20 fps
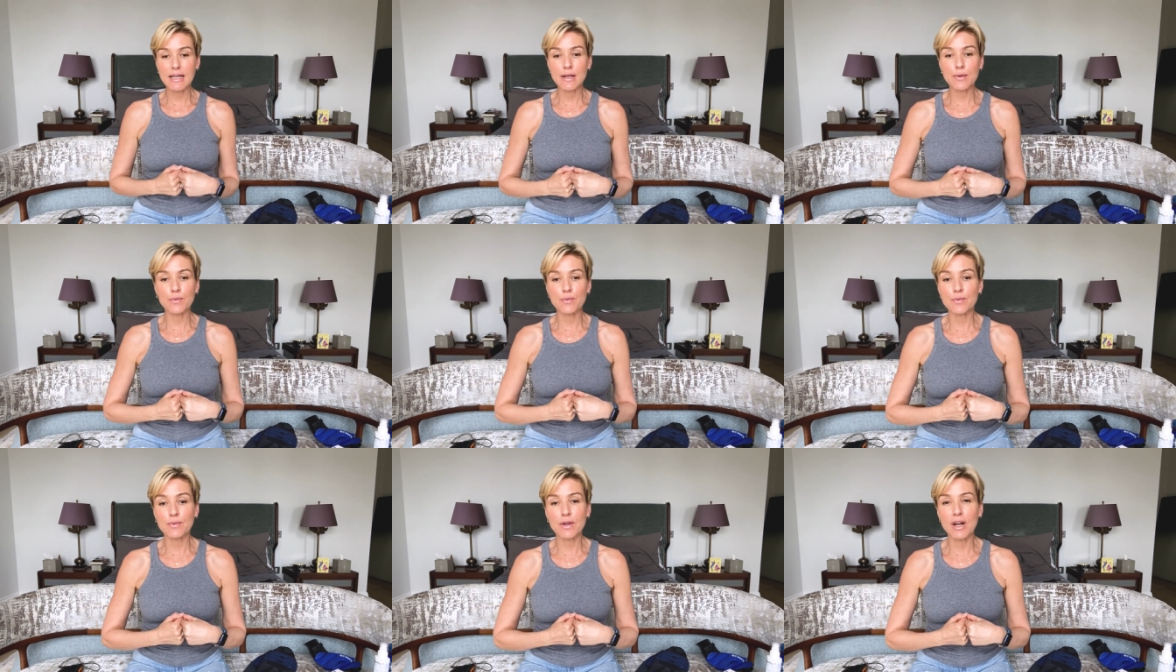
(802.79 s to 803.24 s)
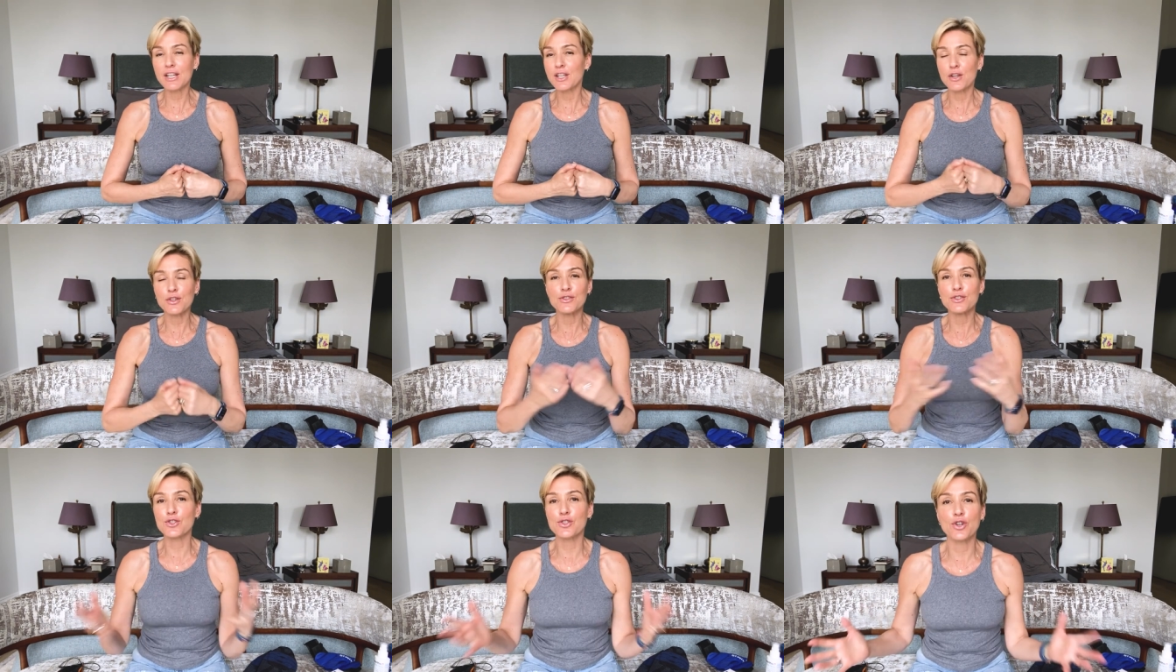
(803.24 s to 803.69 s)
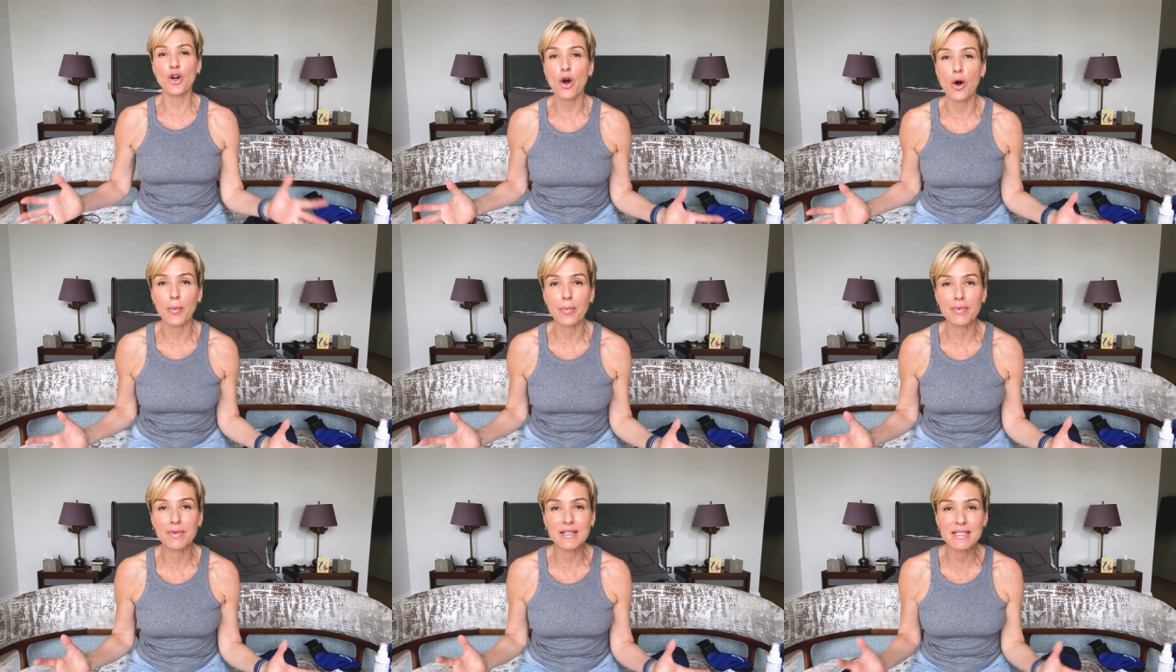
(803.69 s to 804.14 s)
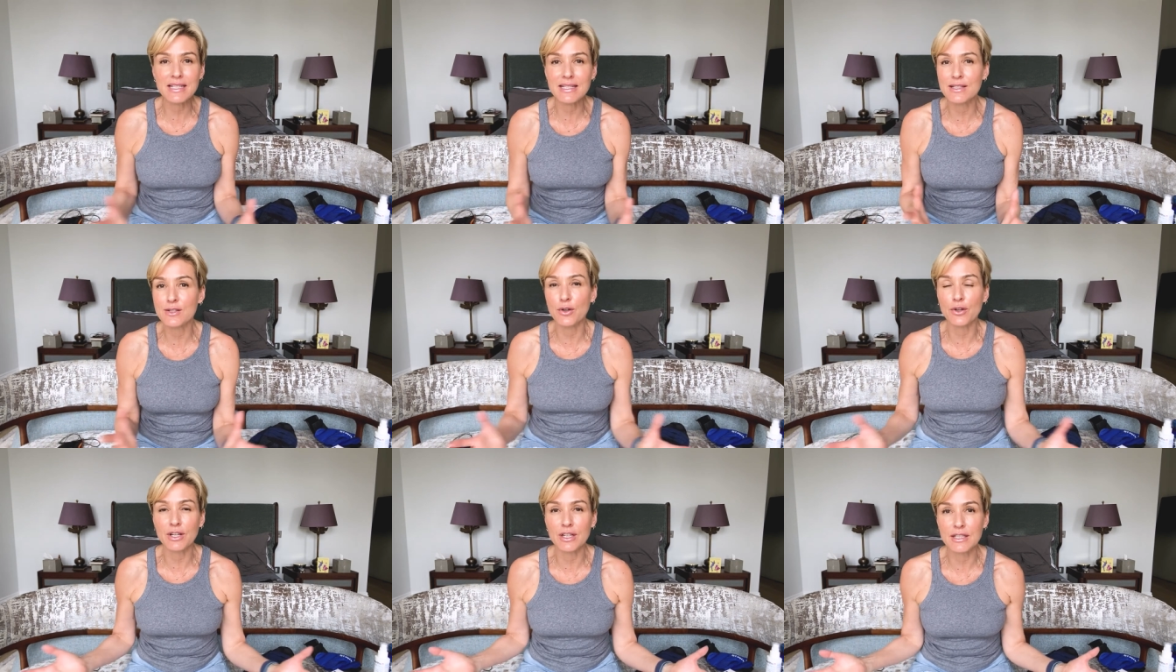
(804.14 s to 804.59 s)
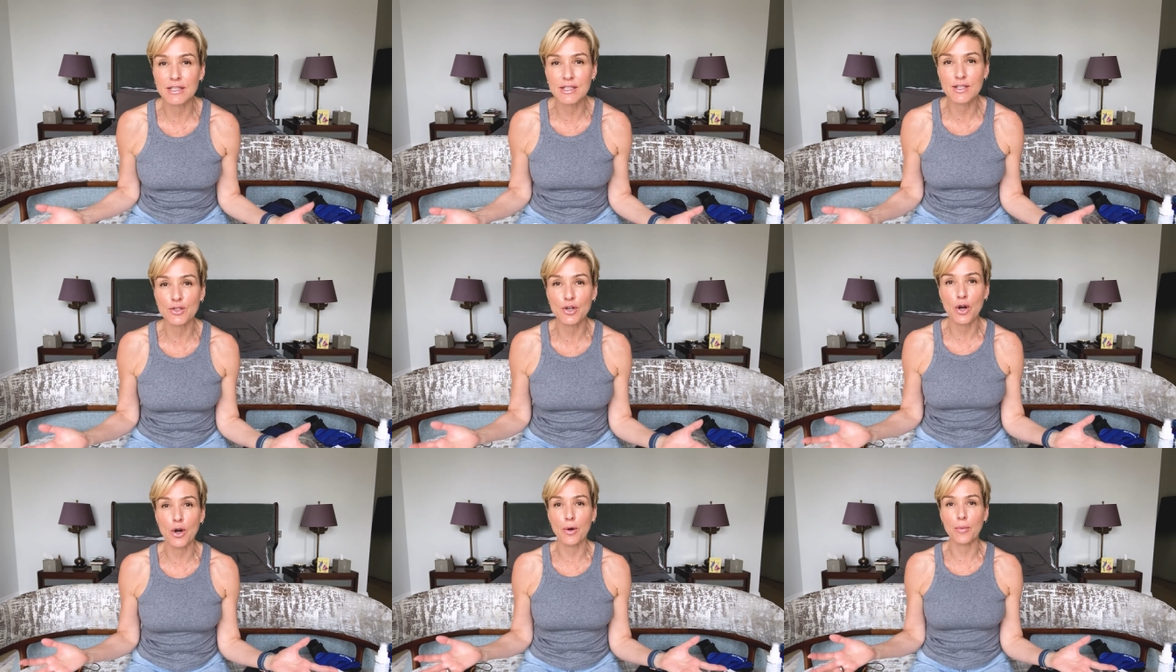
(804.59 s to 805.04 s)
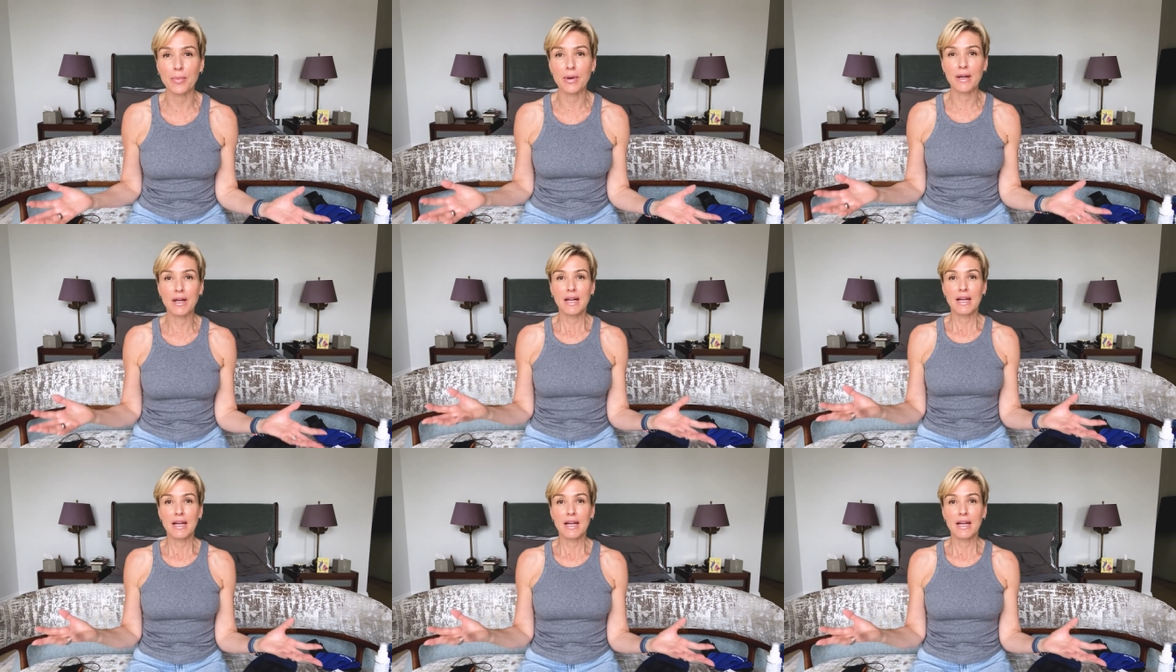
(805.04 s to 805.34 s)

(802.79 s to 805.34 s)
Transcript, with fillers: it, I don't stop. This is not gonna stop.